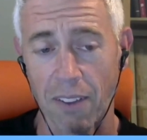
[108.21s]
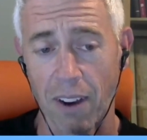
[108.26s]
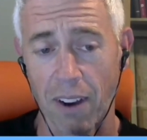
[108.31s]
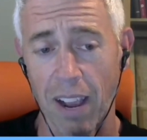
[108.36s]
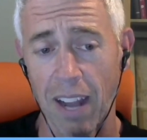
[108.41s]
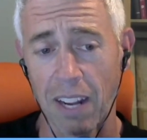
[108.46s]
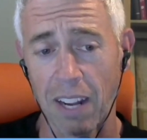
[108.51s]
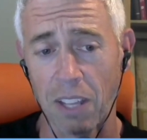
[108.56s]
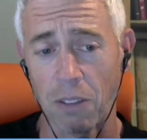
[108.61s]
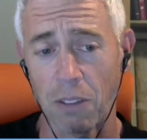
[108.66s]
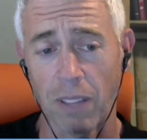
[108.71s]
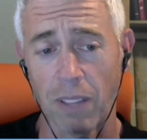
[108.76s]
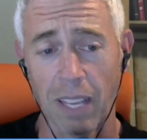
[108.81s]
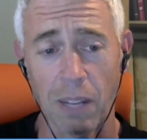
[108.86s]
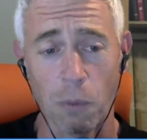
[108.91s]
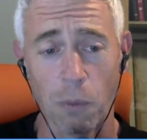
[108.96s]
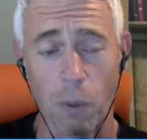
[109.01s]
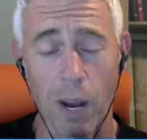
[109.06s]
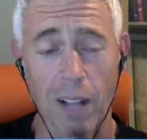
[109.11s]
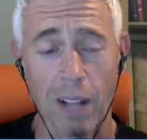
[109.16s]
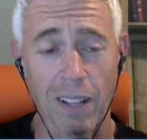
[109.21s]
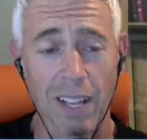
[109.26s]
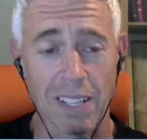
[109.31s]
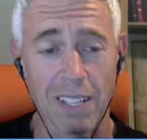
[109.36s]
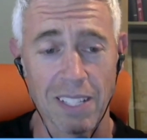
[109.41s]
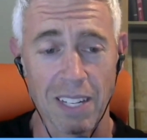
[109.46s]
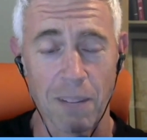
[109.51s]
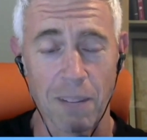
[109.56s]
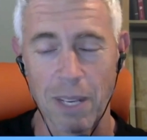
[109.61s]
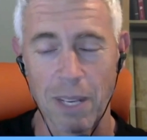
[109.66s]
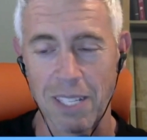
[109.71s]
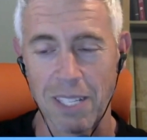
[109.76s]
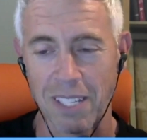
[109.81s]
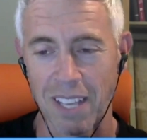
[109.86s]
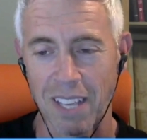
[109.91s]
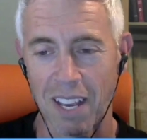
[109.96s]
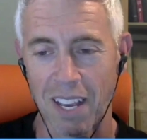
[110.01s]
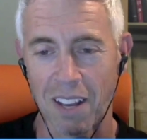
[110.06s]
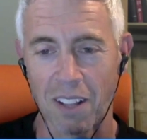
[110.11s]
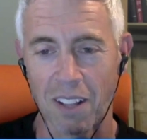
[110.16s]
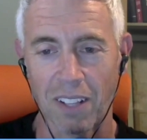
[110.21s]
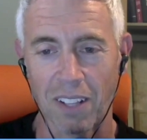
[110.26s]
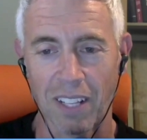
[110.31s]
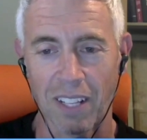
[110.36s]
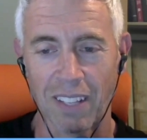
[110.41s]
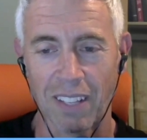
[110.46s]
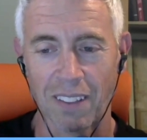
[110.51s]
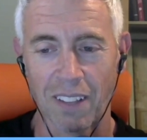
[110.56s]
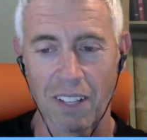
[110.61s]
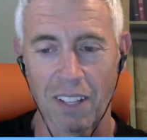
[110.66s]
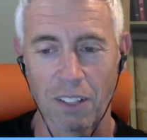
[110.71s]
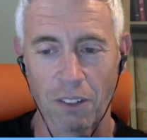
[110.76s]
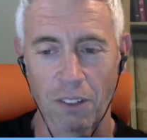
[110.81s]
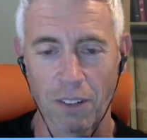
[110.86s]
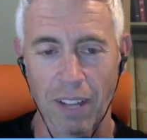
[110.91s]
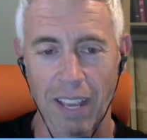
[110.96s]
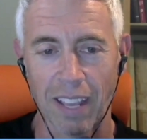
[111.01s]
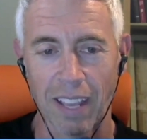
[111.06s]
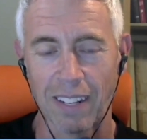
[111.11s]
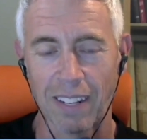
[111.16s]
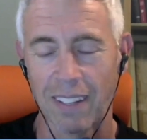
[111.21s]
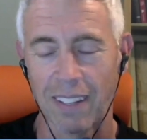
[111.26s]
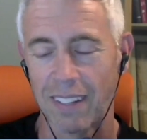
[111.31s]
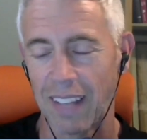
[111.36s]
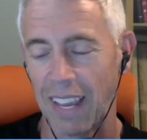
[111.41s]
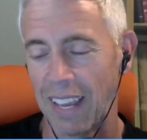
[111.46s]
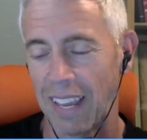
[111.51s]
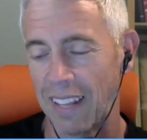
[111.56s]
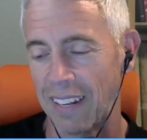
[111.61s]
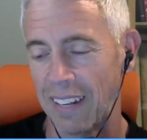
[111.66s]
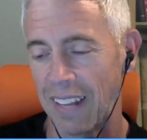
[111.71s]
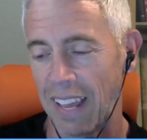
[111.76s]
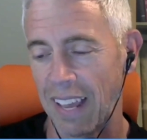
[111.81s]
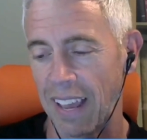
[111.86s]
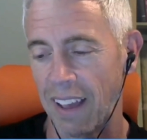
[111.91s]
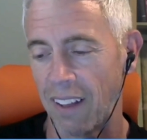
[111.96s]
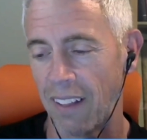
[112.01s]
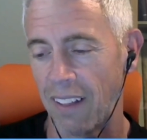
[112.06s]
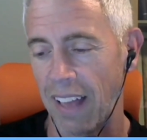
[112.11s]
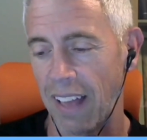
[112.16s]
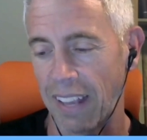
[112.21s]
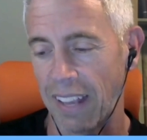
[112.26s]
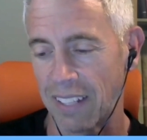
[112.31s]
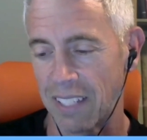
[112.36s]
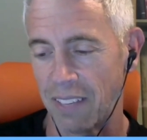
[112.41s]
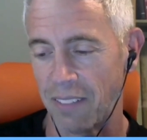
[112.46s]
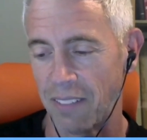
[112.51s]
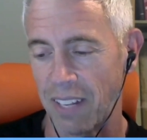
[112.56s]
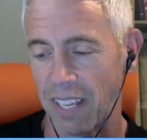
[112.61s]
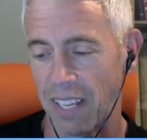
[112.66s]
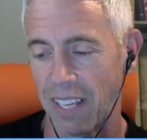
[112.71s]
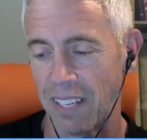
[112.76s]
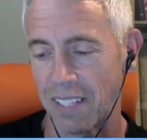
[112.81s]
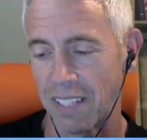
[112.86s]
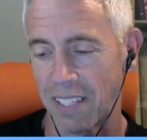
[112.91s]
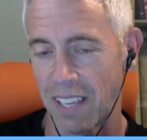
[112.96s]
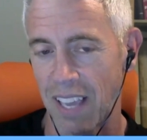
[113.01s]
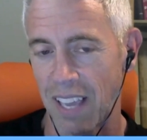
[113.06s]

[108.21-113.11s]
How do you lead well as an MSL in your day in, day out activities?